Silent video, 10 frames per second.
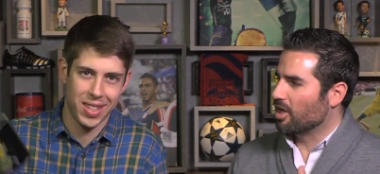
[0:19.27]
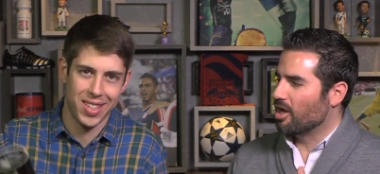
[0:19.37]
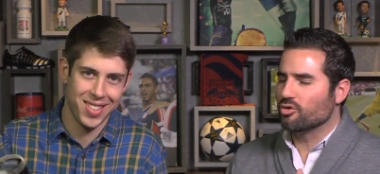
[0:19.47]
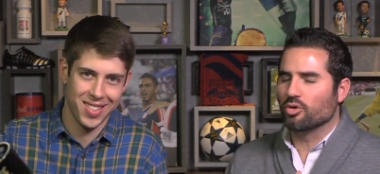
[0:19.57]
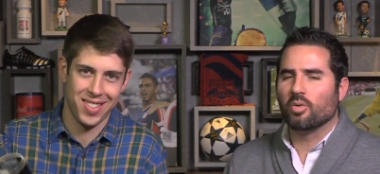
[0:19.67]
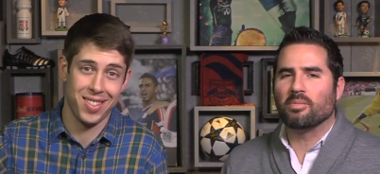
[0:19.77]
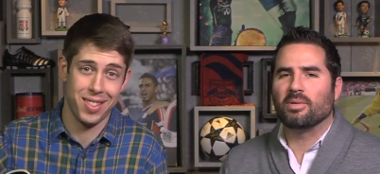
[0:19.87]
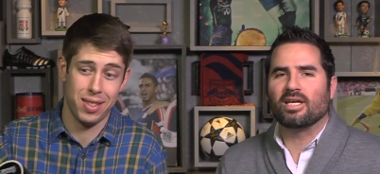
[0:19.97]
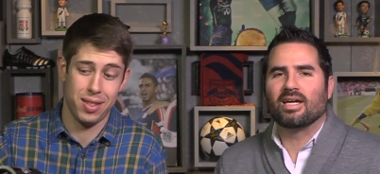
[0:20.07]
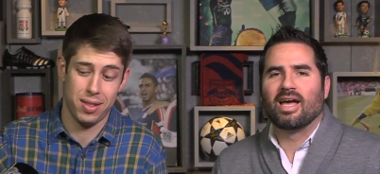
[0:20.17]
Speaker 1: Andrew
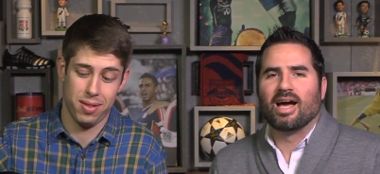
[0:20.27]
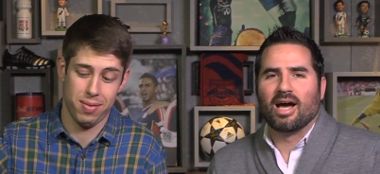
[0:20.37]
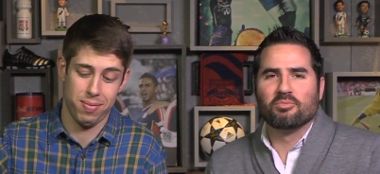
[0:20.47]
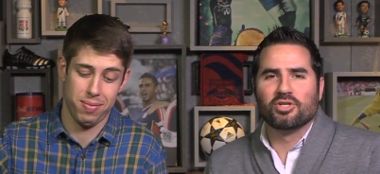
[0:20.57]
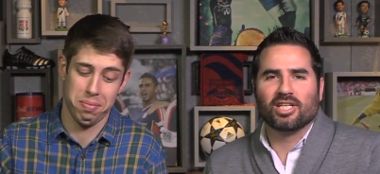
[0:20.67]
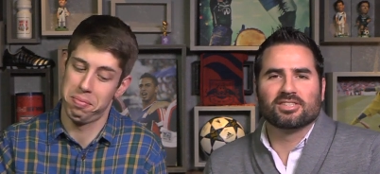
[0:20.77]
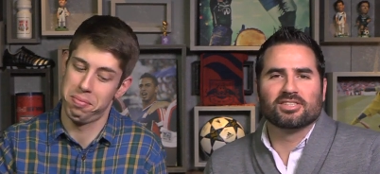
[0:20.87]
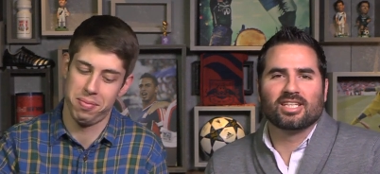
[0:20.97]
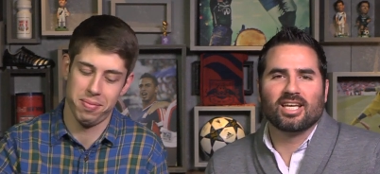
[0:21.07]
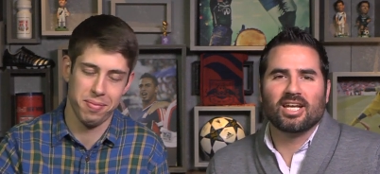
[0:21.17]
Wiebe. I'm Jason
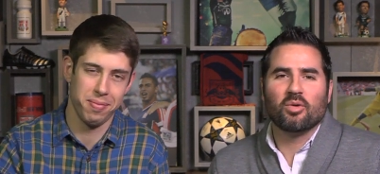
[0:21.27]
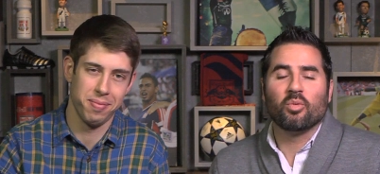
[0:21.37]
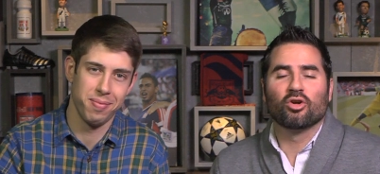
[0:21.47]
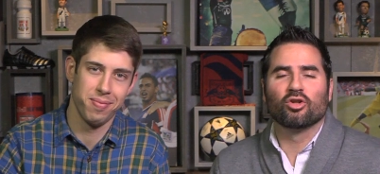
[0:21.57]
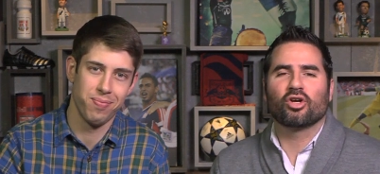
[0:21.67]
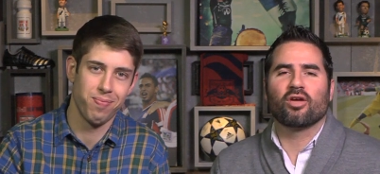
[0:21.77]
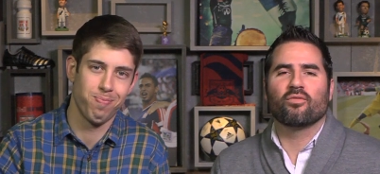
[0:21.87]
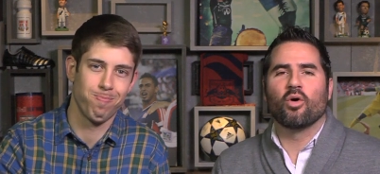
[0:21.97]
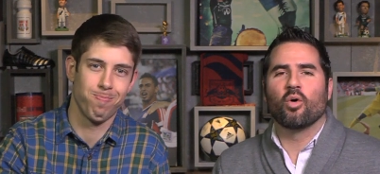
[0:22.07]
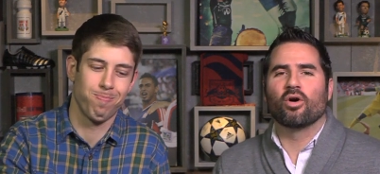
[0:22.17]
Saghini, and we are looking
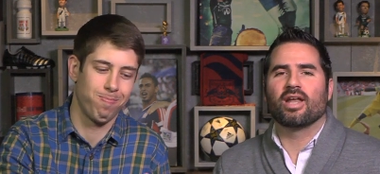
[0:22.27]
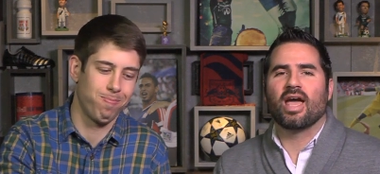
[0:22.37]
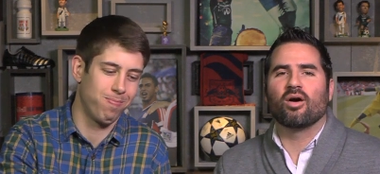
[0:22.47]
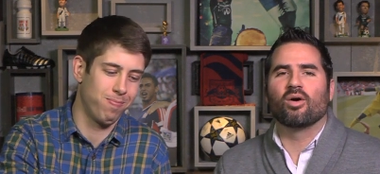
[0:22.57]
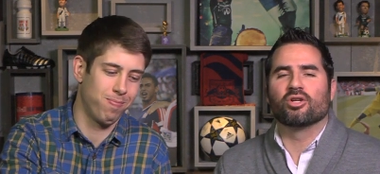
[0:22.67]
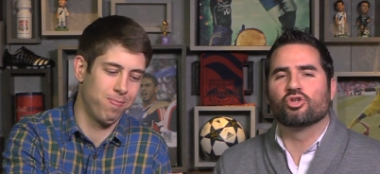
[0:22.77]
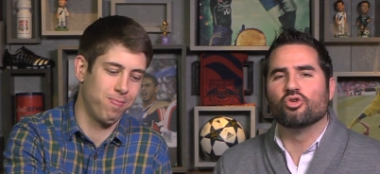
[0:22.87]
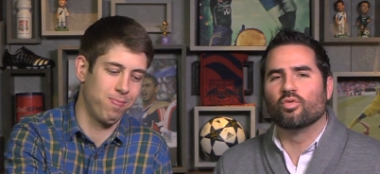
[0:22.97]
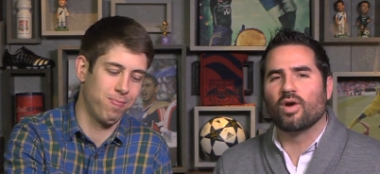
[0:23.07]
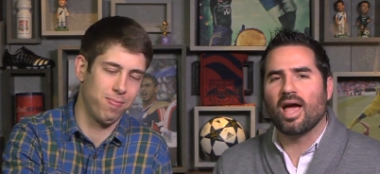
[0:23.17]
forward now
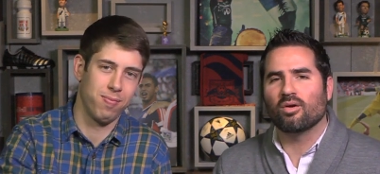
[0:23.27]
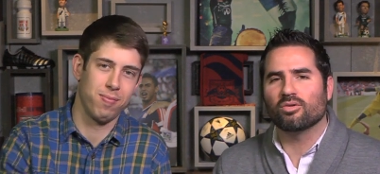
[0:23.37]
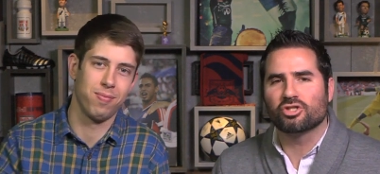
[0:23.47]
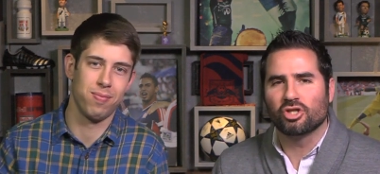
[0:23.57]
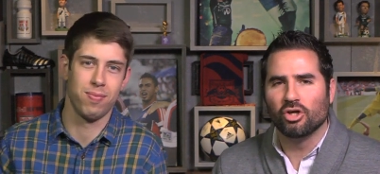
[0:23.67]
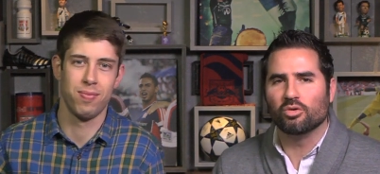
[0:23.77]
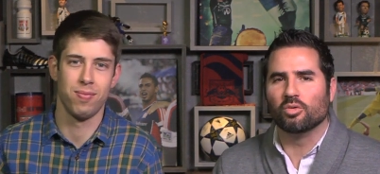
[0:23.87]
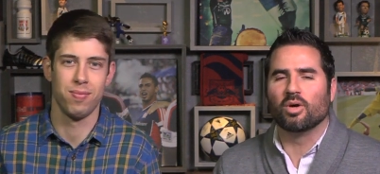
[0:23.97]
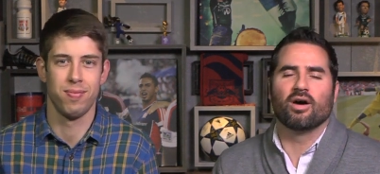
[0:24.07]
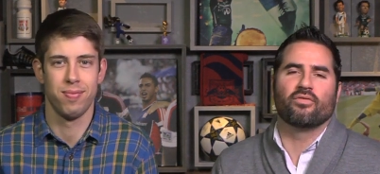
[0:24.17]
to round
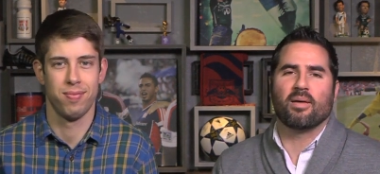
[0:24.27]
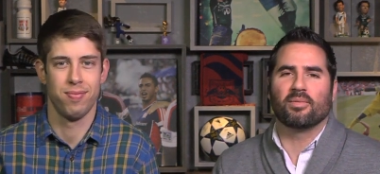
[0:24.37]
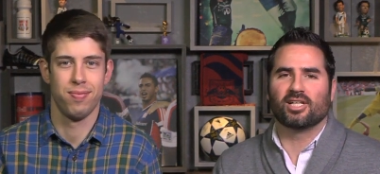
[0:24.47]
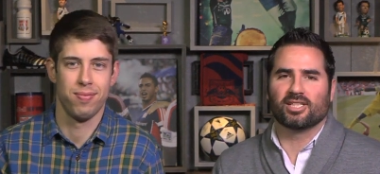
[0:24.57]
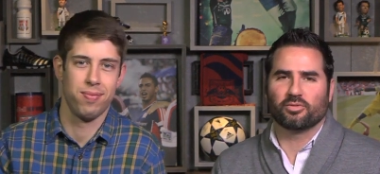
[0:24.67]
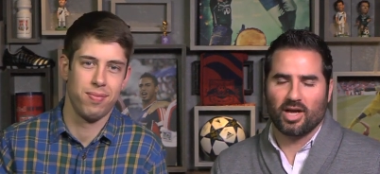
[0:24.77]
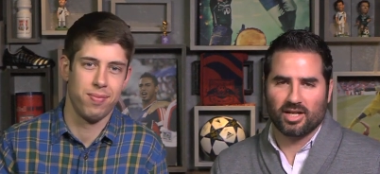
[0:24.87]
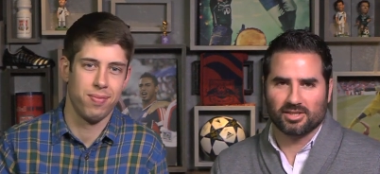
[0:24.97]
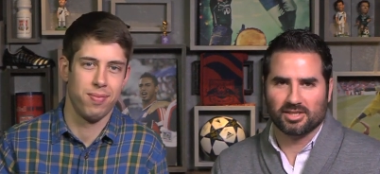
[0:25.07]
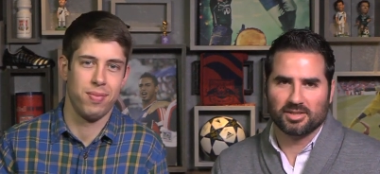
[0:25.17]
two of MLS
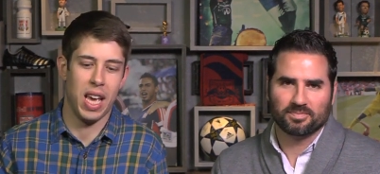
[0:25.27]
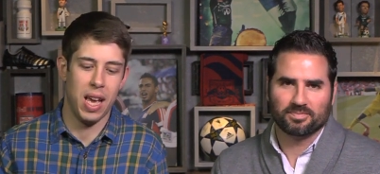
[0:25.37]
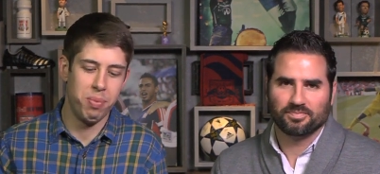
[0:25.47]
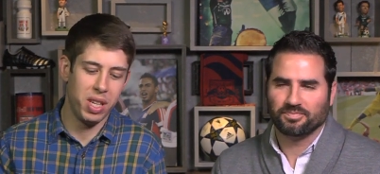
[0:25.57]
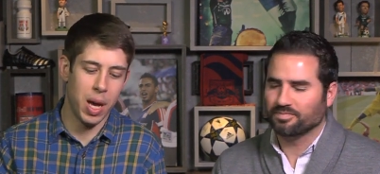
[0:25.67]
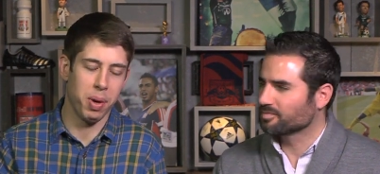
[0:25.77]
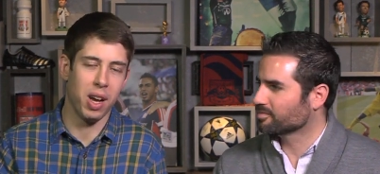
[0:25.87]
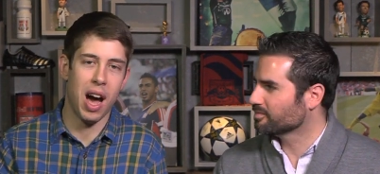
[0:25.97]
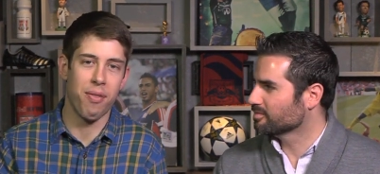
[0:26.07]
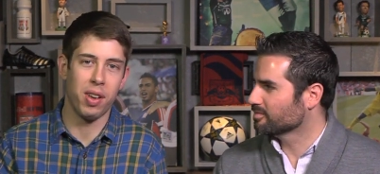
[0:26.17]
Fantasy.
Speaker 2: Yeah, empty cup of
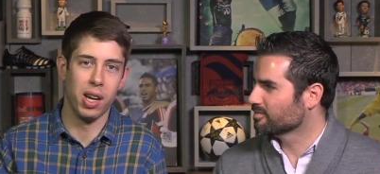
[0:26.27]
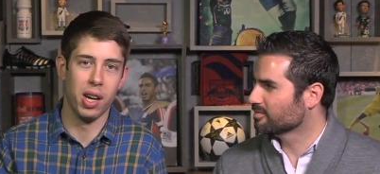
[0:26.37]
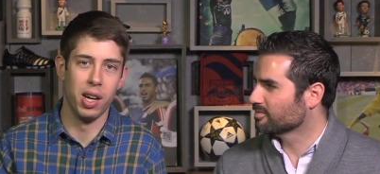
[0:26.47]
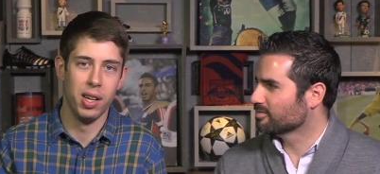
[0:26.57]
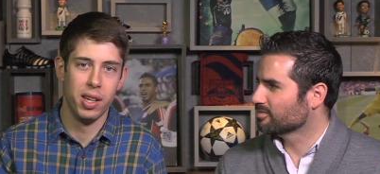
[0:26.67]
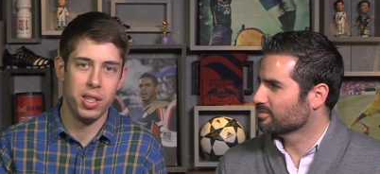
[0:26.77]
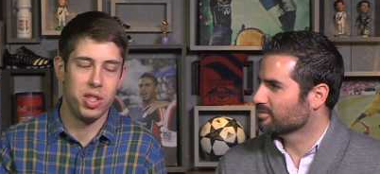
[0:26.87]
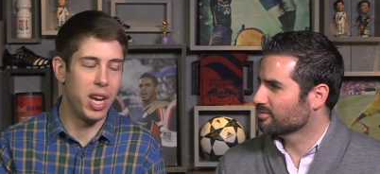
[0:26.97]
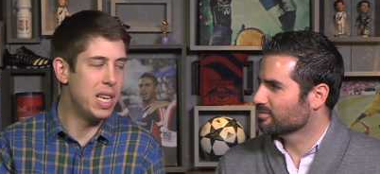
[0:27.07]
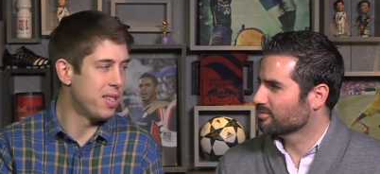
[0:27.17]
coffee here.
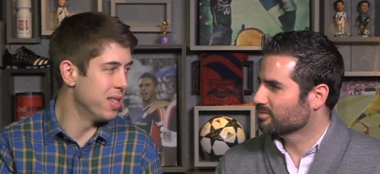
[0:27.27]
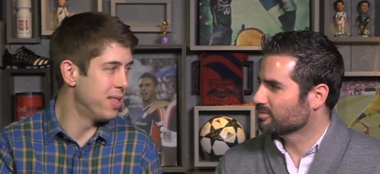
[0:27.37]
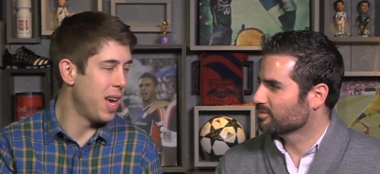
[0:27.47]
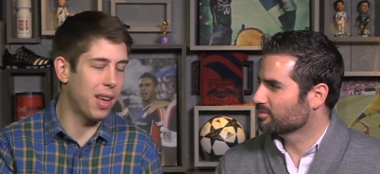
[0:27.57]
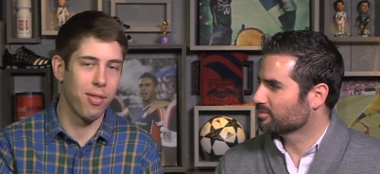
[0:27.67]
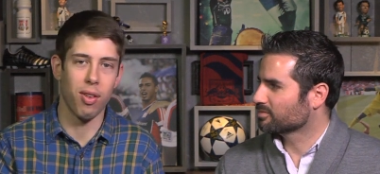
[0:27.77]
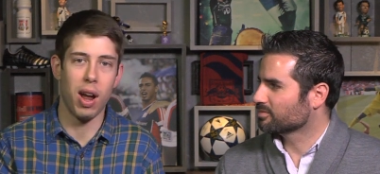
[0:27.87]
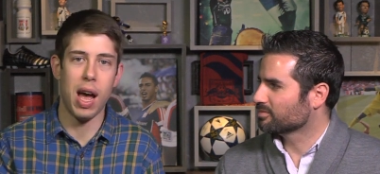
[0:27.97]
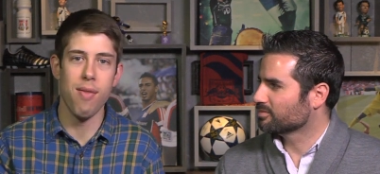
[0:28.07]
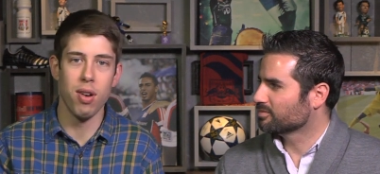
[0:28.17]
Jason, taking
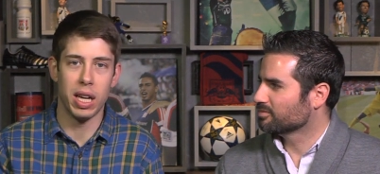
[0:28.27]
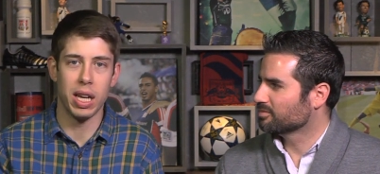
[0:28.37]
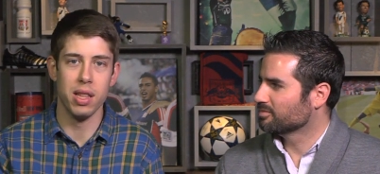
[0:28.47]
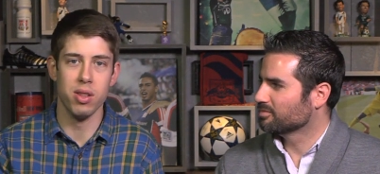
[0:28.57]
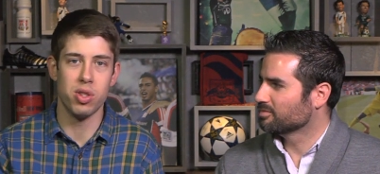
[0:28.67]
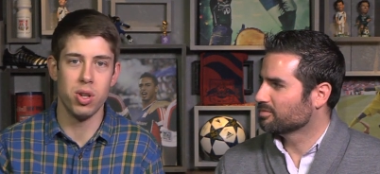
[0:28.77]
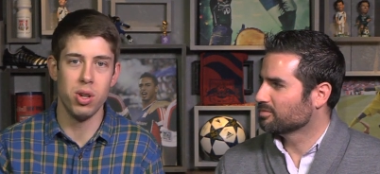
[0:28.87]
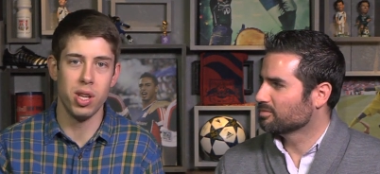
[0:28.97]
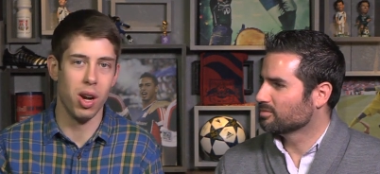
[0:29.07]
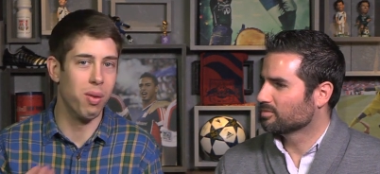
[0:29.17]
forever to get in the
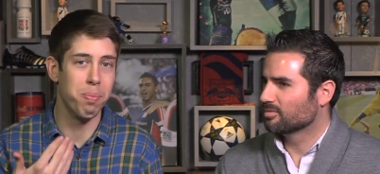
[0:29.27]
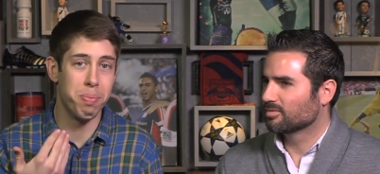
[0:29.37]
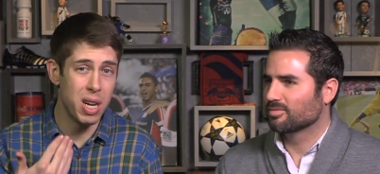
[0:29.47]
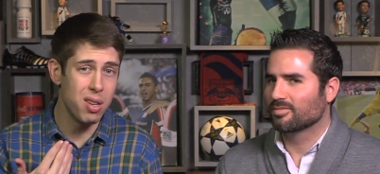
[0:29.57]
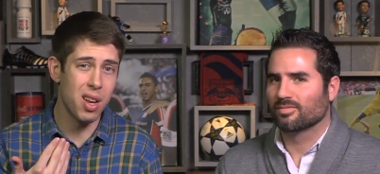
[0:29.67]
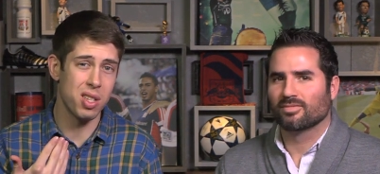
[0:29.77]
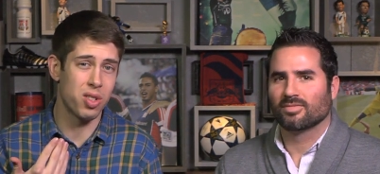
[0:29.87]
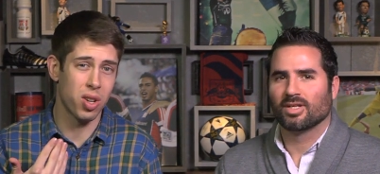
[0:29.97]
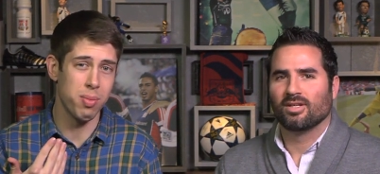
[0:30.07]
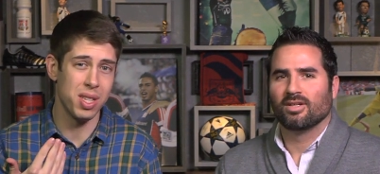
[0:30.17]
studio. Beard doesn't
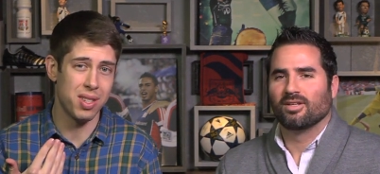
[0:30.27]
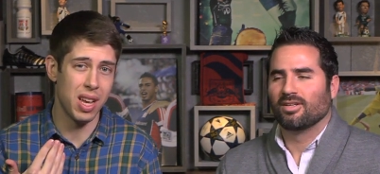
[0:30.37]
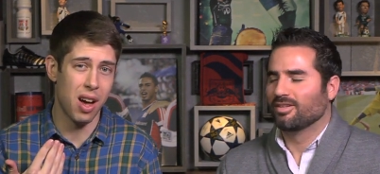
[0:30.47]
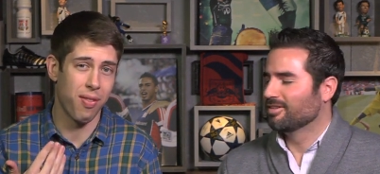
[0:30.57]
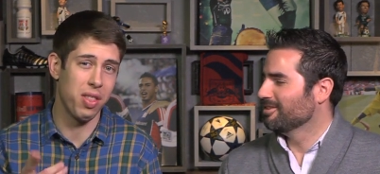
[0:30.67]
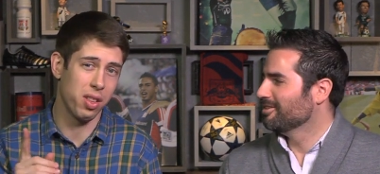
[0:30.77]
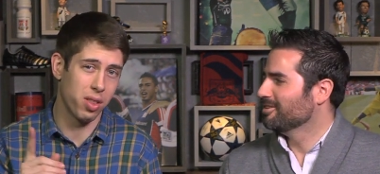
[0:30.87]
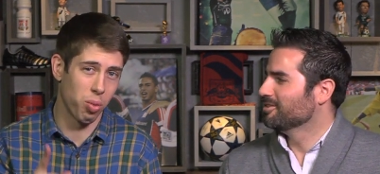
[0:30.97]
trim itself. I think the